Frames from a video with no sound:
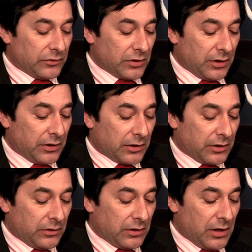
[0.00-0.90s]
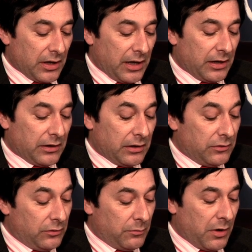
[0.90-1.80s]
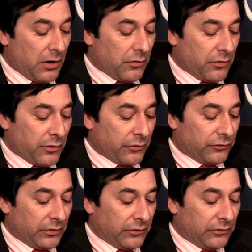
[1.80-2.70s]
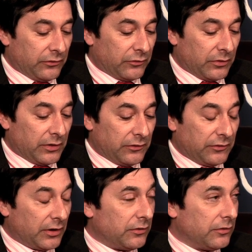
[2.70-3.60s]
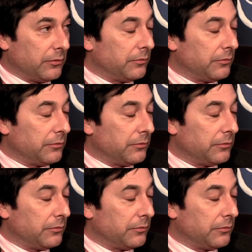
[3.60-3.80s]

and China can, can and do monitor their own citizens when they decide to.